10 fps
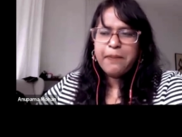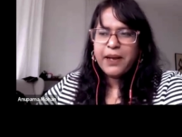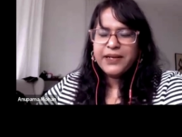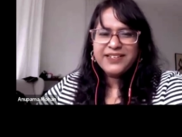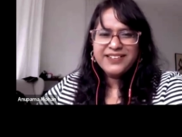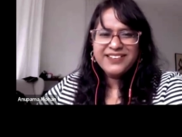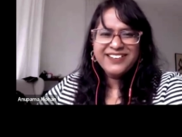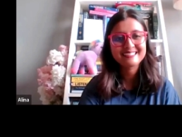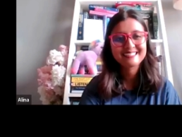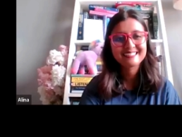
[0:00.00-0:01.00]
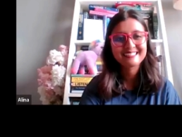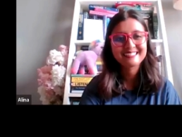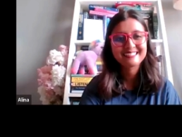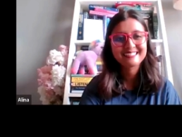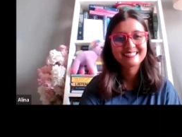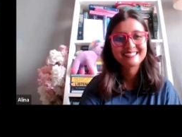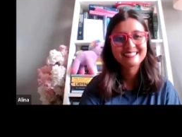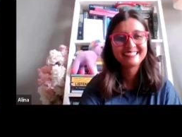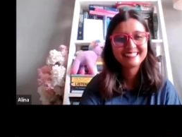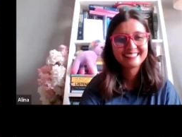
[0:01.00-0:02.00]
might, yeah, uh, we thought
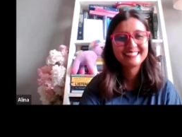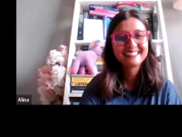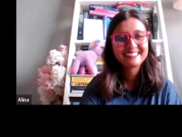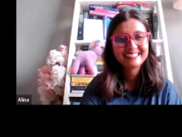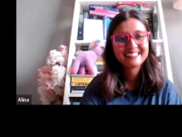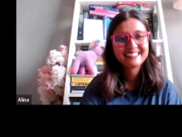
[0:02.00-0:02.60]
that might just